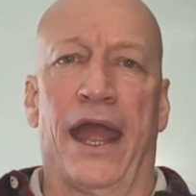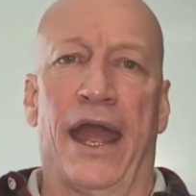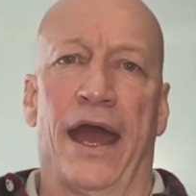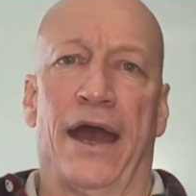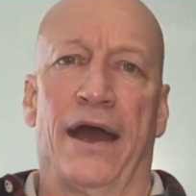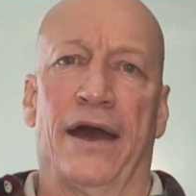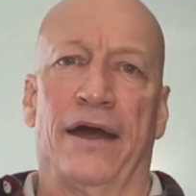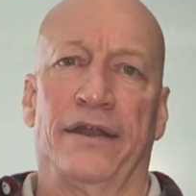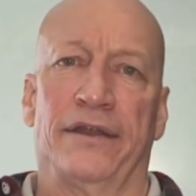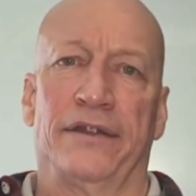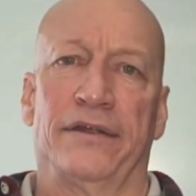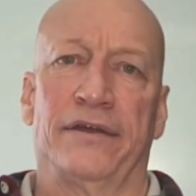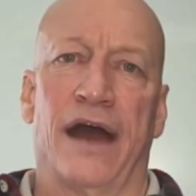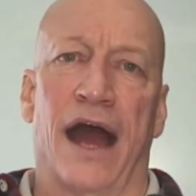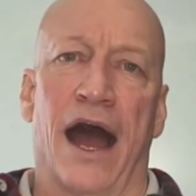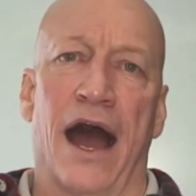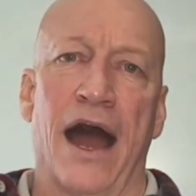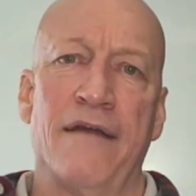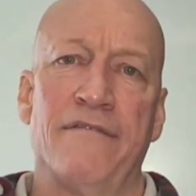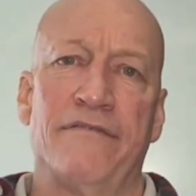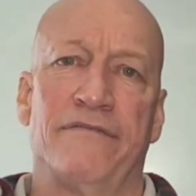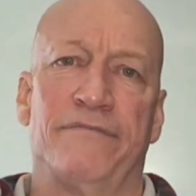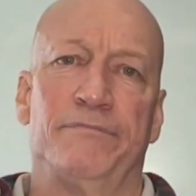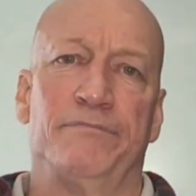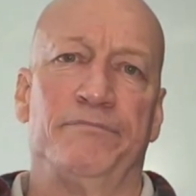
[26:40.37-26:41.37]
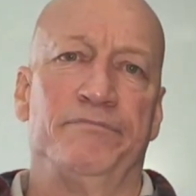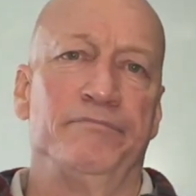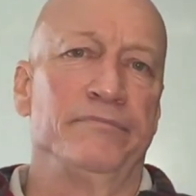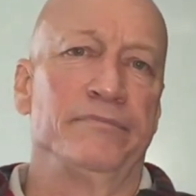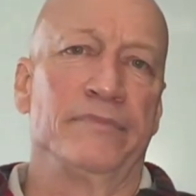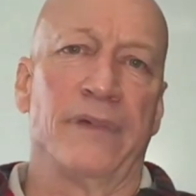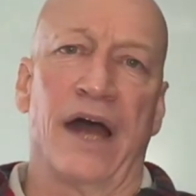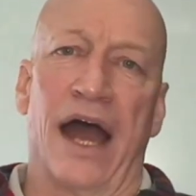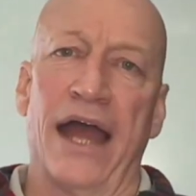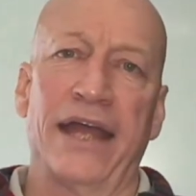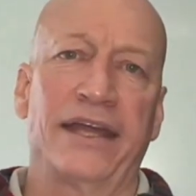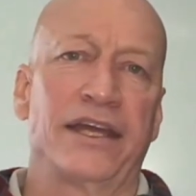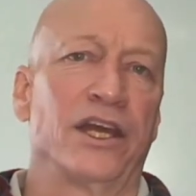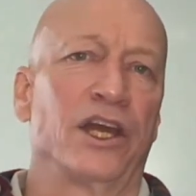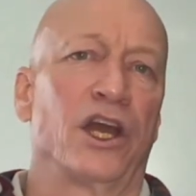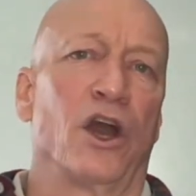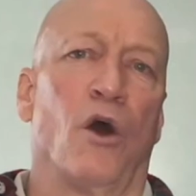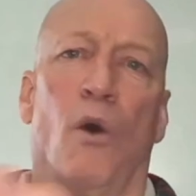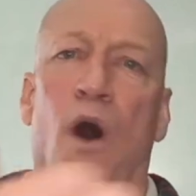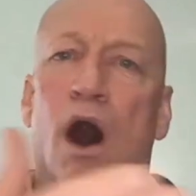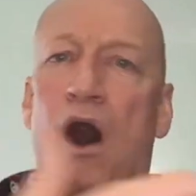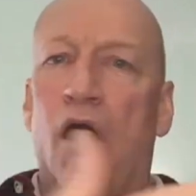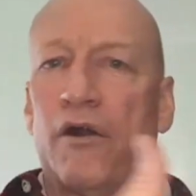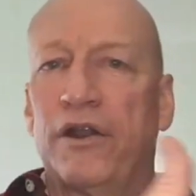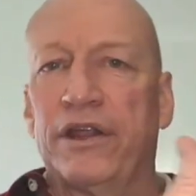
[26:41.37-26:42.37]
and I can
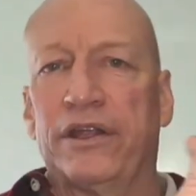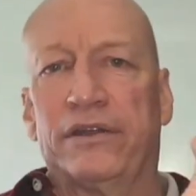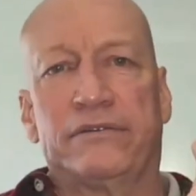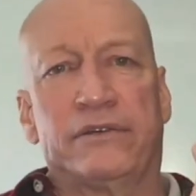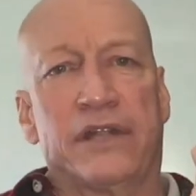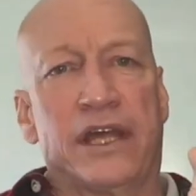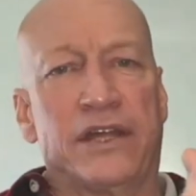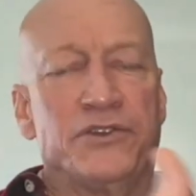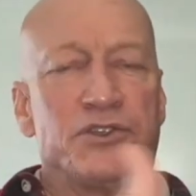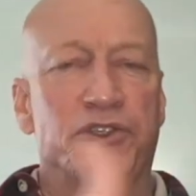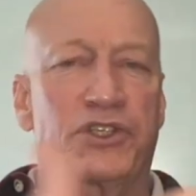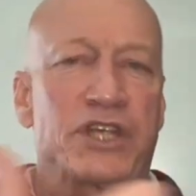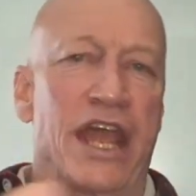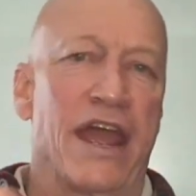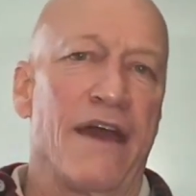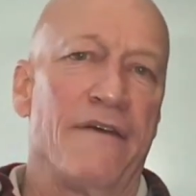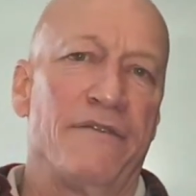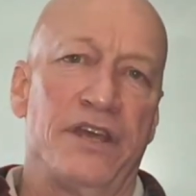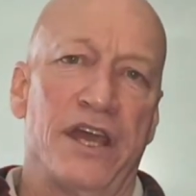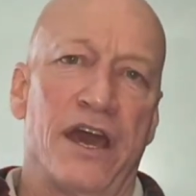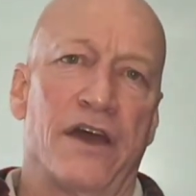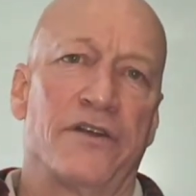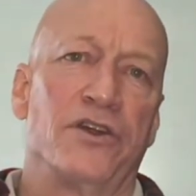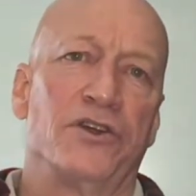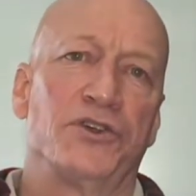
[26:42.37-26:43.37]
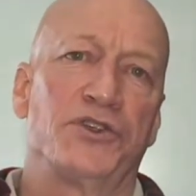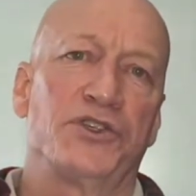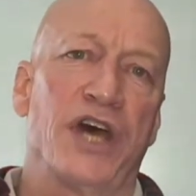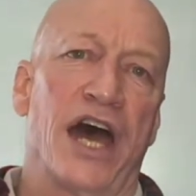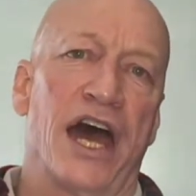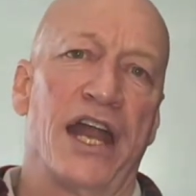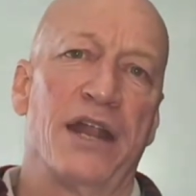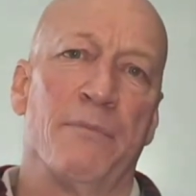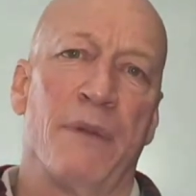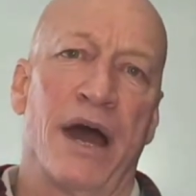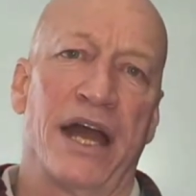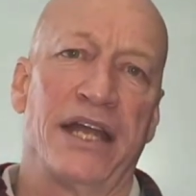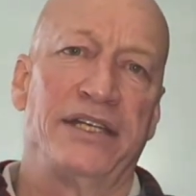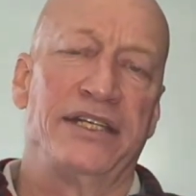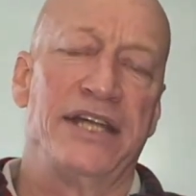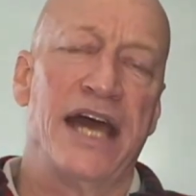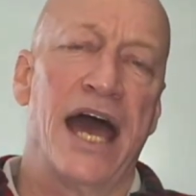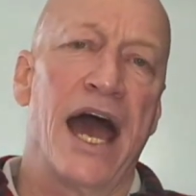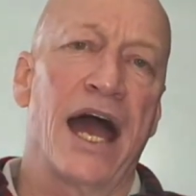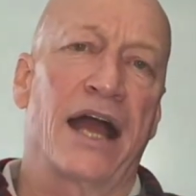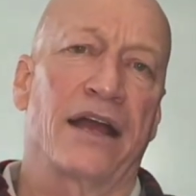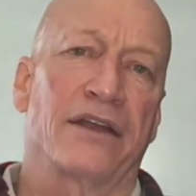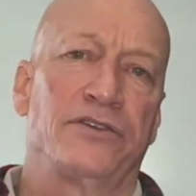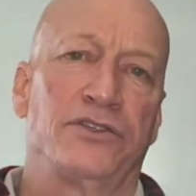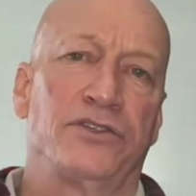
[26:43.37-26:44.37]
go out and scan the underside of my
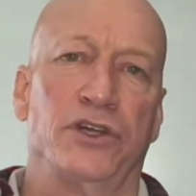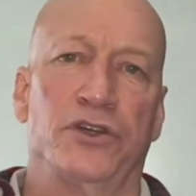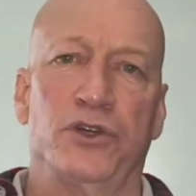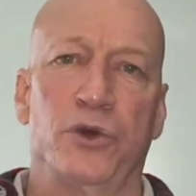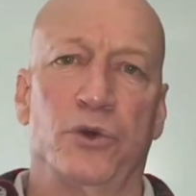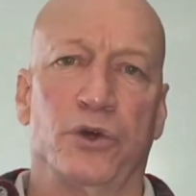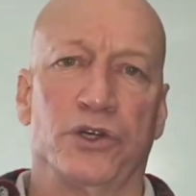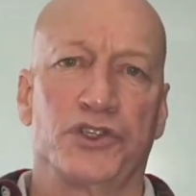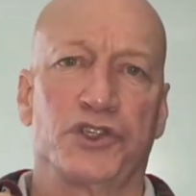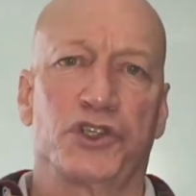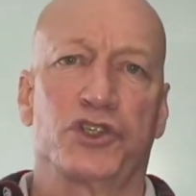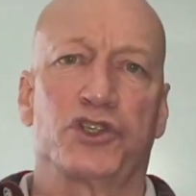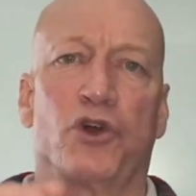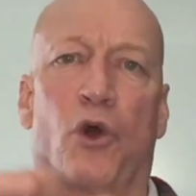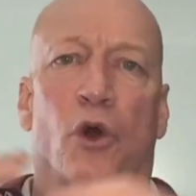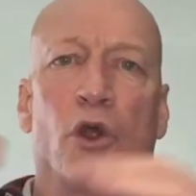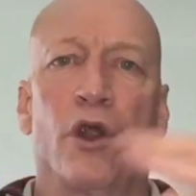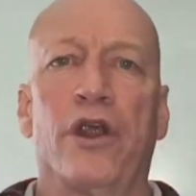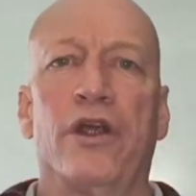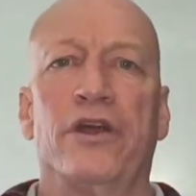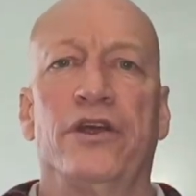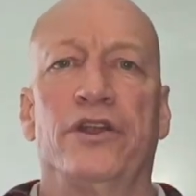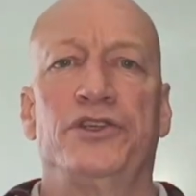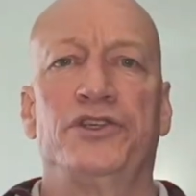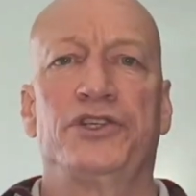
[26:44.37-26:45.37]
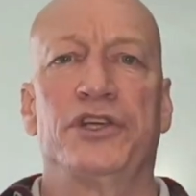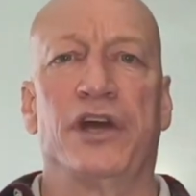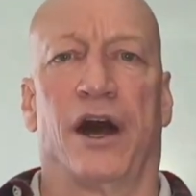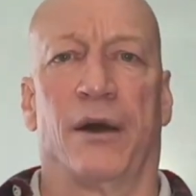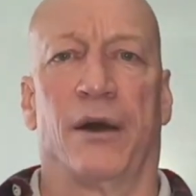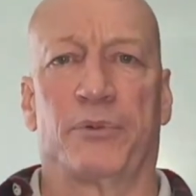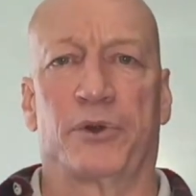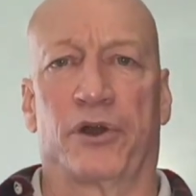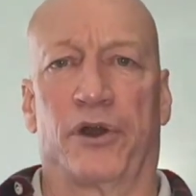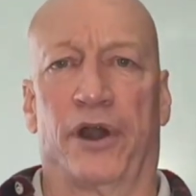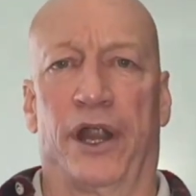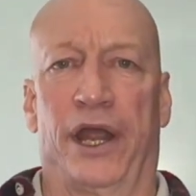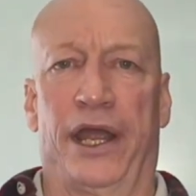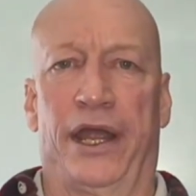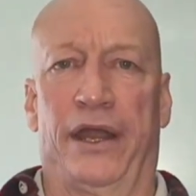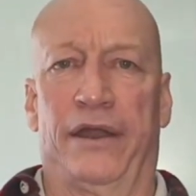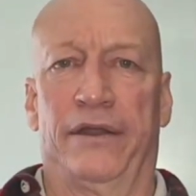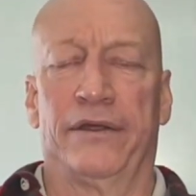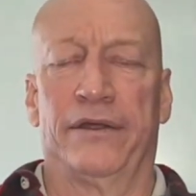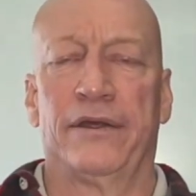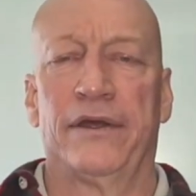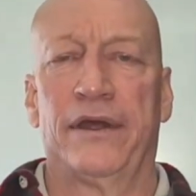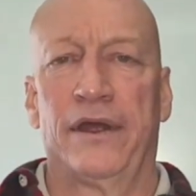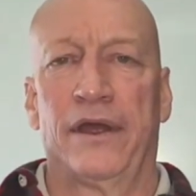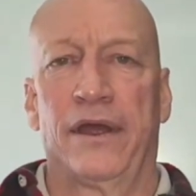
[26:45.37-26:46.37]
deck to do a storage
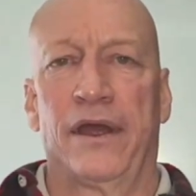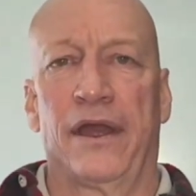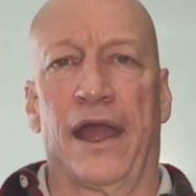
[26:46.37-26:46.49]
upgrade,